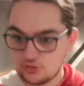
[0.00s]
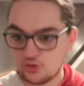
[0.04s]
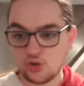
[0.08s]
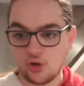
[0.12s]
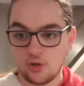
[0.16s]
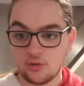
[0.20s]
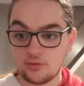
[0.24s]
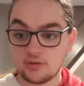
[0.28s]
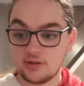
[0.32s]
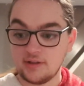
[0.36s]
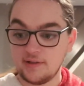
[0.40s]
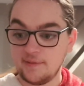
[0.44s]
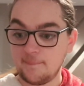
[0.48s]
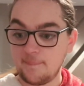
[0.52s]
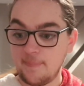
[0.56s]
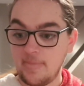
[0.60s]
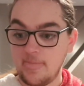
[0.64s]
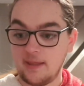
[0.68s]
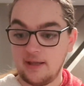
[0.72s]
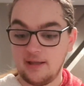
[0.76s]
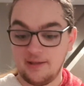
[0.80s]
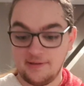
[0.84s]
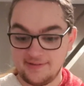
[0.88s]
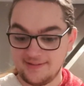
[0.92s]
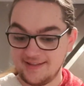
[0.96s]
chocolate.
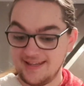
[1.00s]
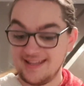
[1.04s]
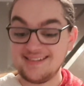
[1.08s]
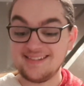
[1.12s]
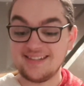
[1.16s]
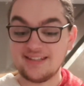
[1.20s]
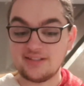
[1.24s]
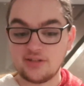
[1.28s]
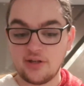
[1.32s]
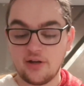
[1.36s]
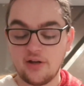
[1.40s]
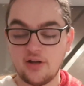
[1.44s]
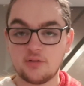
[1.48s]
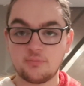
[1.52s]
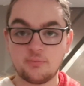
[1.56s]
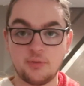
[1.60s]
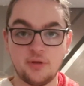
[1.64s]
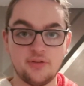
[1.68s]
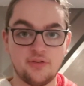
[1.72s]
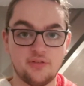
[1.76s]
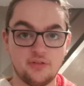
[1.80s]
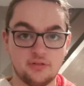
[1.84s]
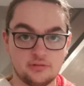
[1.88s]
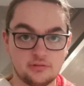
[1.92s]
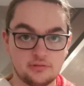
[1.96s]
There's a hint of dark, but
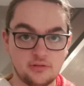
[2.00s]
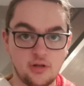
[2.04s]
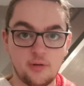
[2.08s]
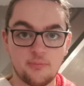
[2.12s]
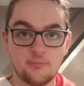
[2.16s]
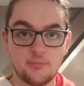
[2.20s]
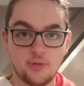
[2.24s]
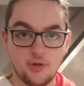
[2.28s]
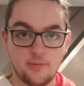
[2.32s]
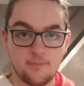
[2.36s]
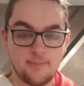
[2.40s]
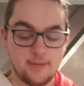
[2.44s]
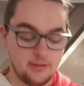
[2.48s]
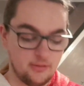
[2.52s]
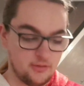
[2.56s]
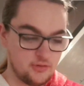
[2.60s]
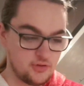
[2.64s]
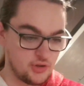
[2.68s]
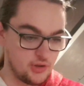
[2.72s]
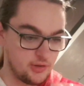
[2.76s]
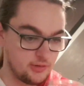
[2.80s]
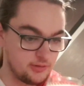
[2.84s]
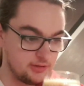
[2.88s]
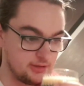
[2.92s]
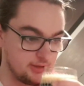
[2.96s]
there's a lot more milk
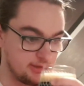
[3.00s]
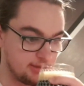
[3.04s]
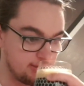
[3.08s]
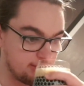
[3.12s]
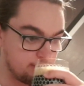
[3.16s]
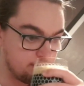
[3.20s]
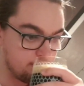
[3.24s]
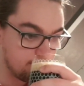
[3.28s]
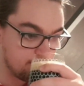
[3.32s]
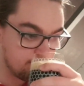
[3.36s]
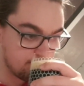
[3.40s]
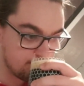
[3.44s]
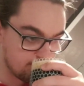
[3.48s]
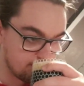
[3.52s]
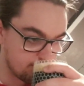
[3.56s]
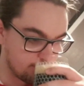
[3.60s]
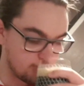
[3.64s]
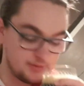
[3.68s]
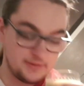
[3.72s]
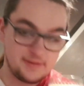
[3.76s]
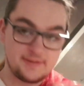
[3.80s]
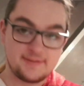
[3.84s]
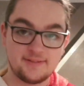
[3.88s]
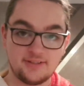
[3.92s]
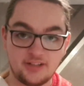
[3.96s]
chocolate in it.
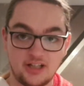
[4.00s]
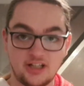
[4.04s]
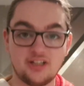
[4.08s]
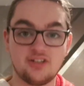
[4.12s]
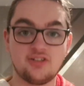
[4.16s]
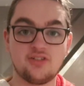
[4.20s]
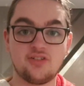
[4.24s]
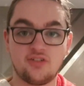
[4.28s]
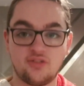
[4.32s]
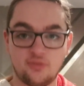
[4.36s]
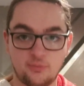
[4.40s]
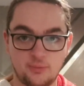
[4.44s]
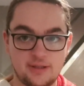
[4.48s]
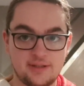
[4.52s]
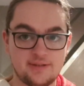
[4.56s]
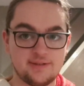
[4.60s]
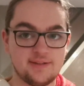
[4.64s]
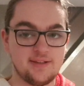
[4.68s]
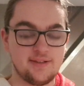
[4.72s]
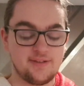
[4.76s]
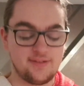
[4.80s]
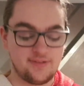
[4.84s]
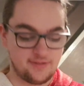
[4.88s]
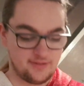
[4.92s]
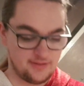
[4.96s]
It's this nice
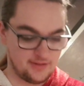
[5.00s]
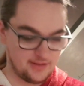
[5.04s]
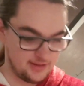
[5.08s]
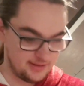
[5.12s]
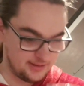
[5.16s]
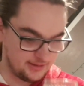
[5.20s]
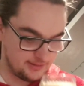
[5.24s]
sweetness.